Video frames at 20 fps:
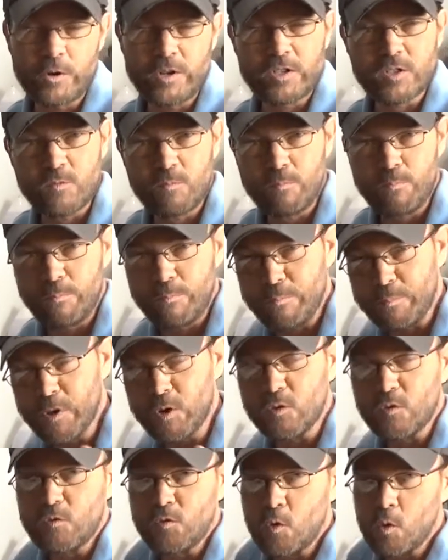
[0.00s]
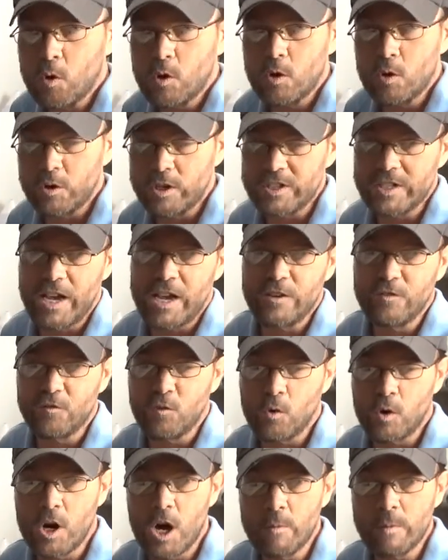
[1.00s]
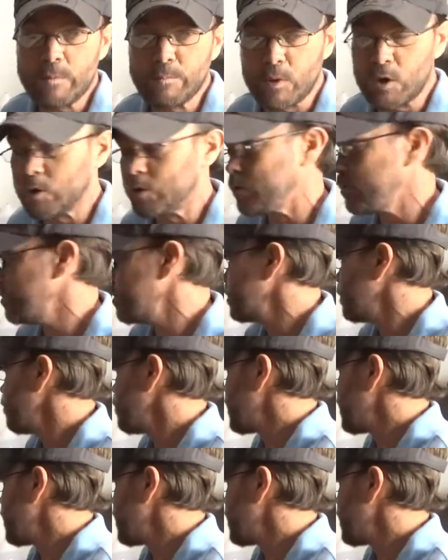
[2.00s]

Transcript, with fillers: It's built for or designed for hummingbirds,